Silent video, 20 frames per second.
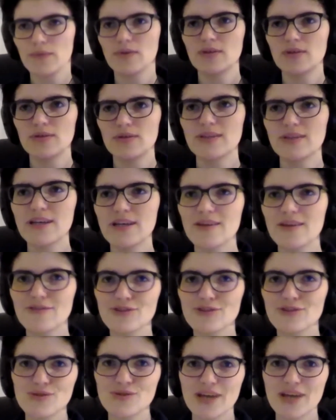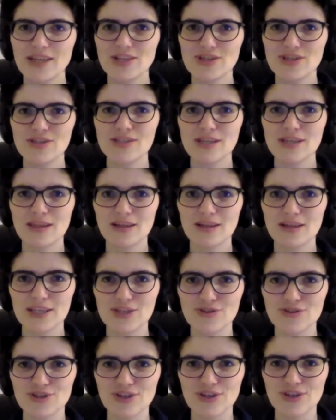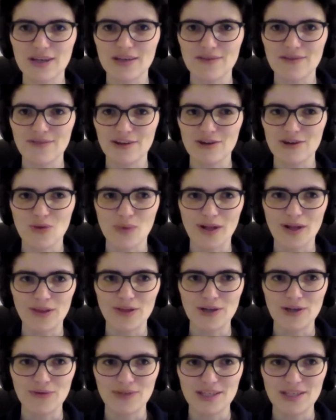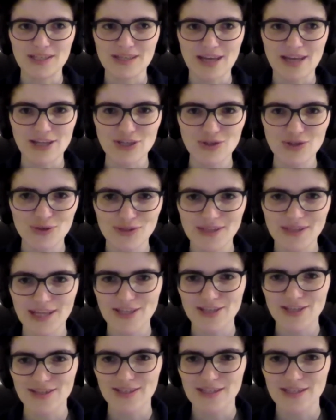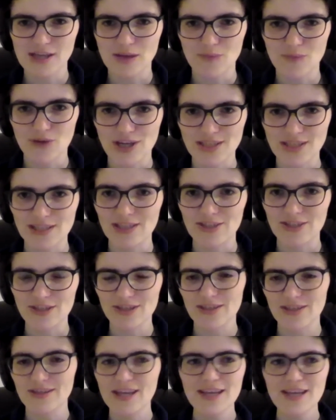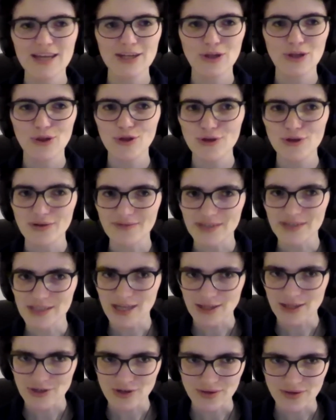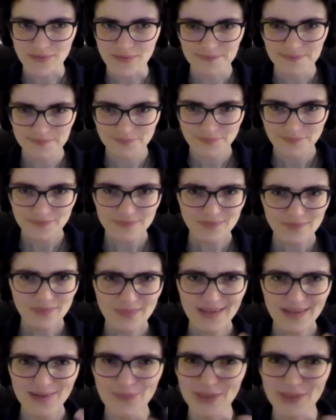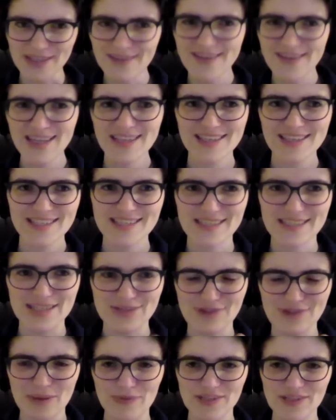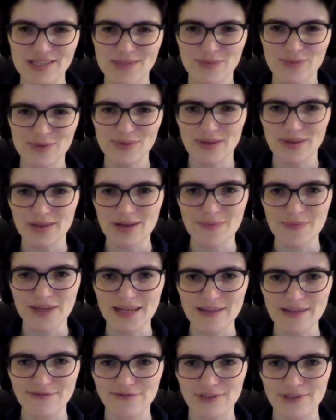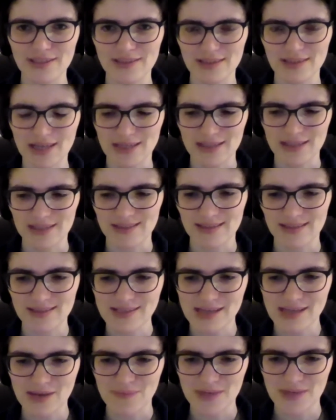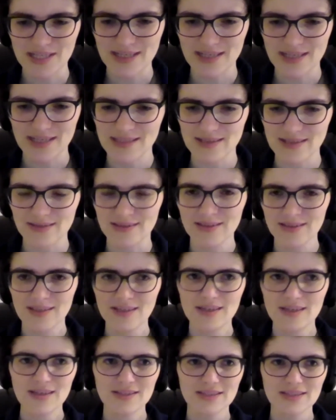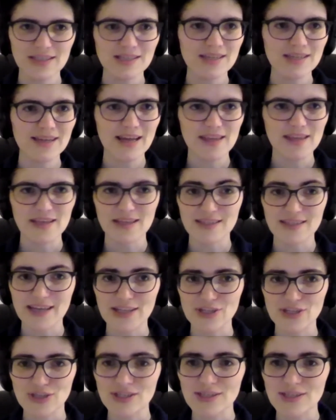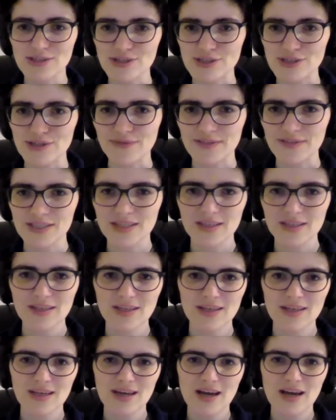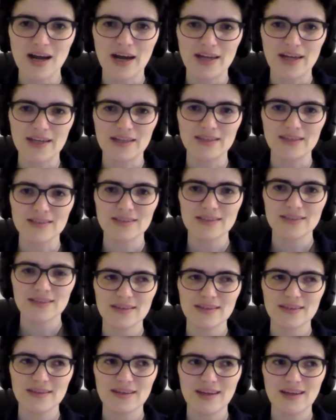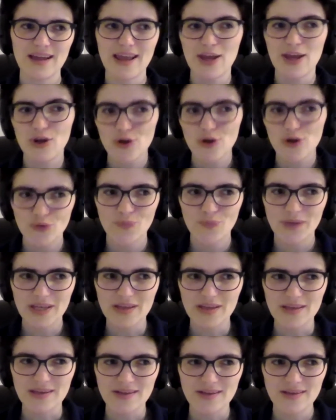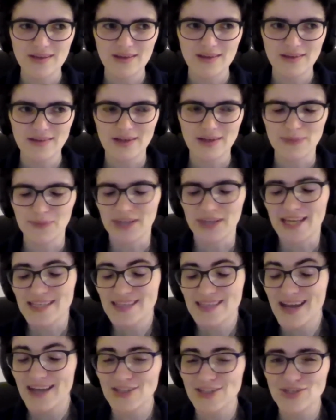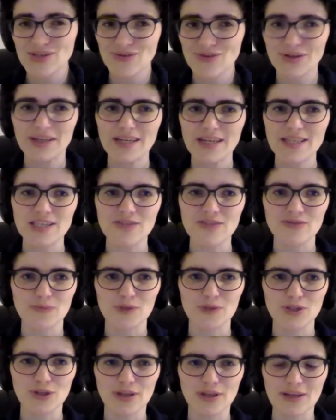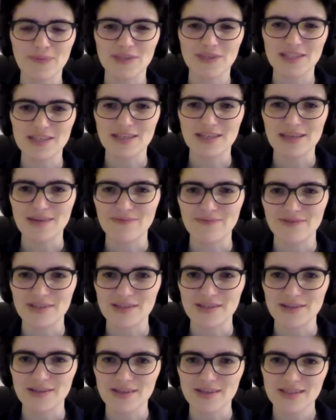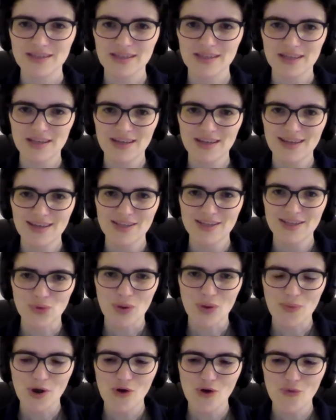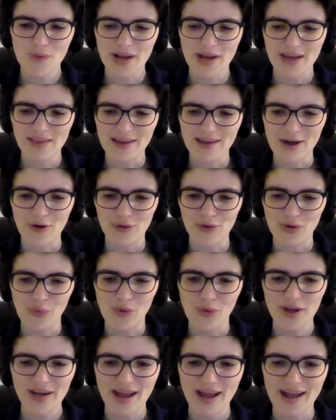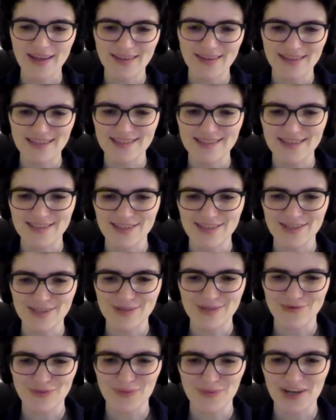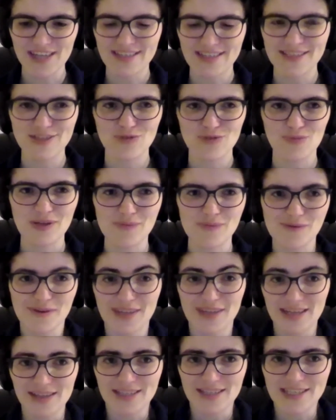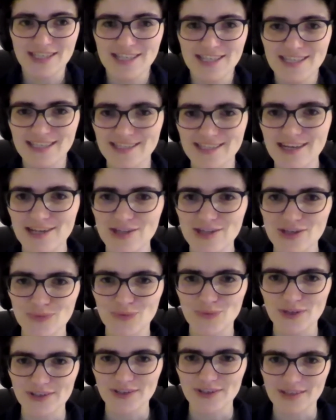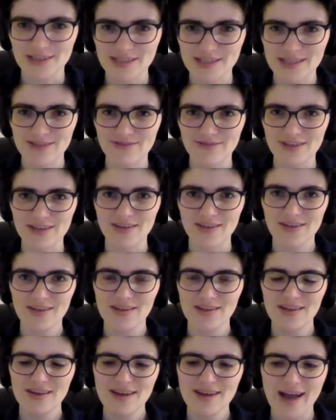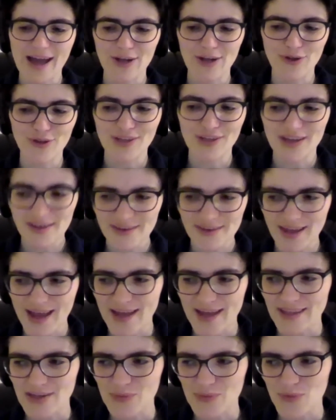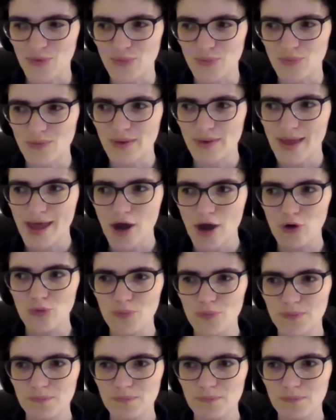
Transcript: there are two tensions in the literature that are very well known. There's the H0 tension, the sigma 8 tension, and they get a lot of attention. But I think this discrepancy between Lyman Alpha and CMB data doesn't get the attention it deserves. And it could be a place that has strong hints for beyond lambda CDM physics. So I'm hoping that on the one hand, this is just a reminder to people that this is a tension worth considering. And on the other hand, it will help